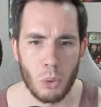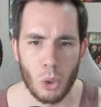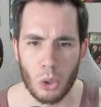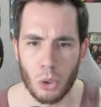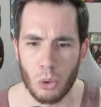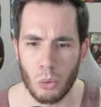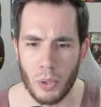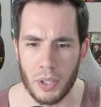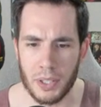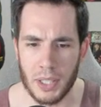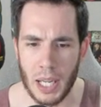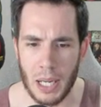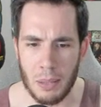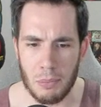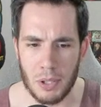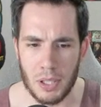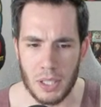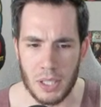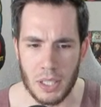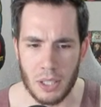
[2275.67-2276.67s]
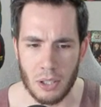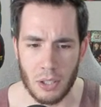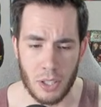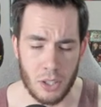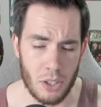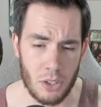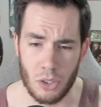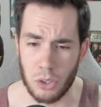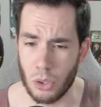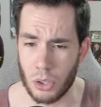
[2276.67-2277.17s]
Morrowind game of the year. It
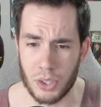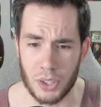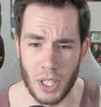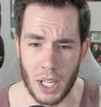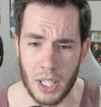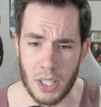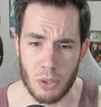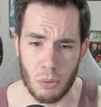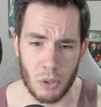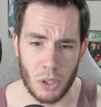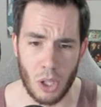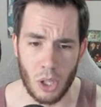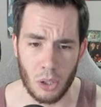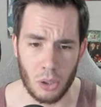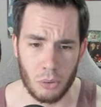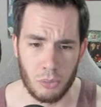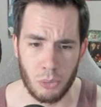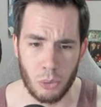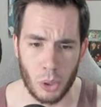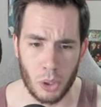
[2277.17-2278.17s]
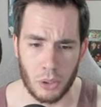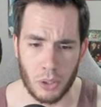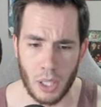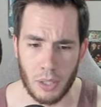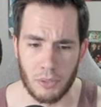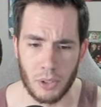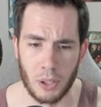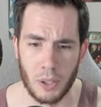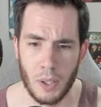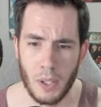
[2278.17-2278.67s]
just looks nice with the hollow foil
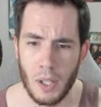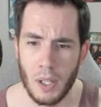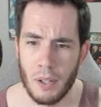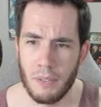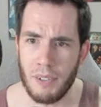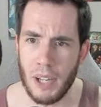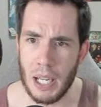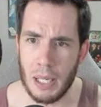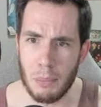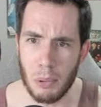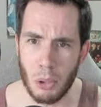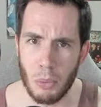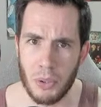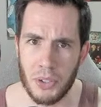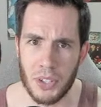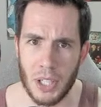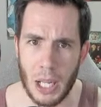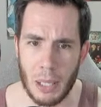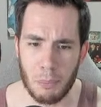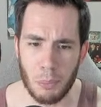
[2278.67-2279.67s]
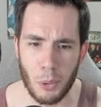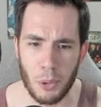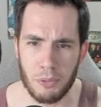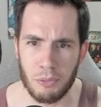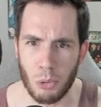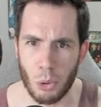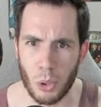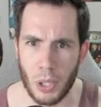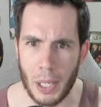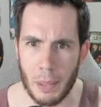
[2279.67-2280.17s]
cover. Fable was
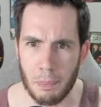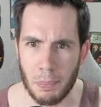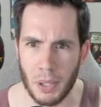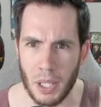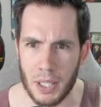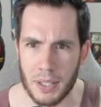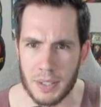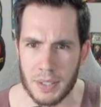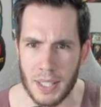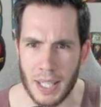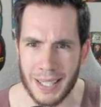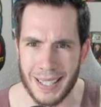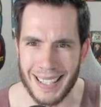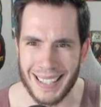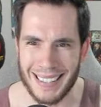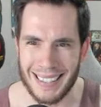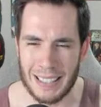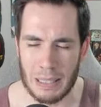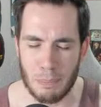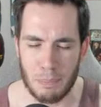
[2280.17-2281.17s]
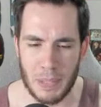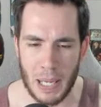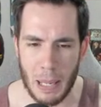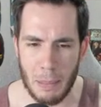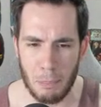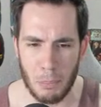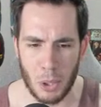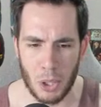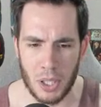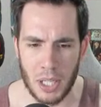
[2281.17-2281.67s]
9.4 A plus. That is
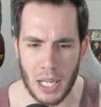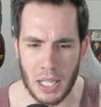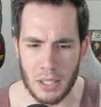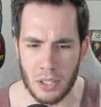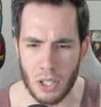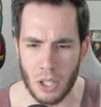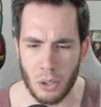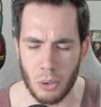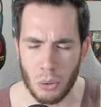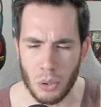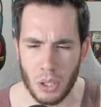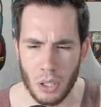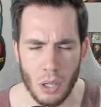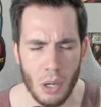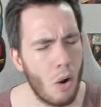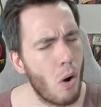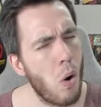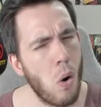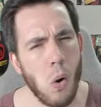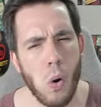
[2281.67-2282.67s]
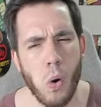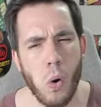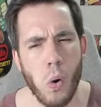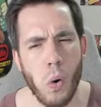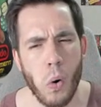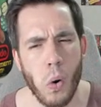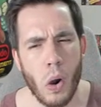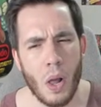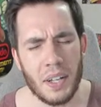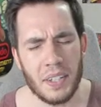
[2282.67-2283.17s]
September date code.
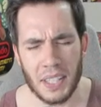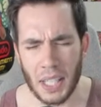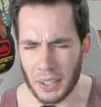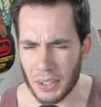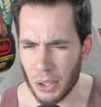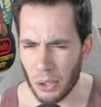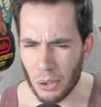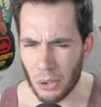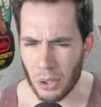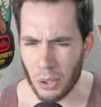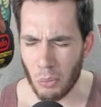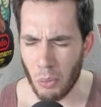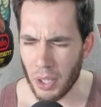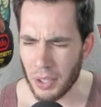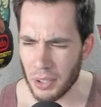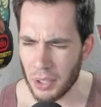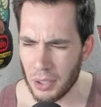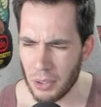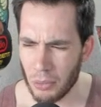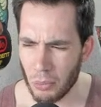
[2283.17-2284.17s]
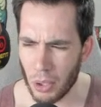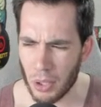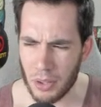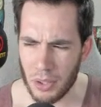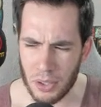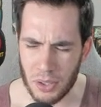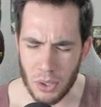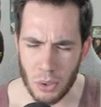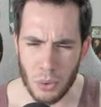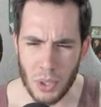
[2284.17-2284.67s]
Is that Fair the early warning. one? What are
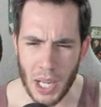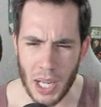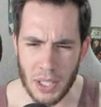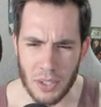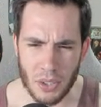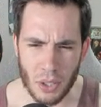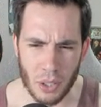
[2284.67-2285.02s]
the two dates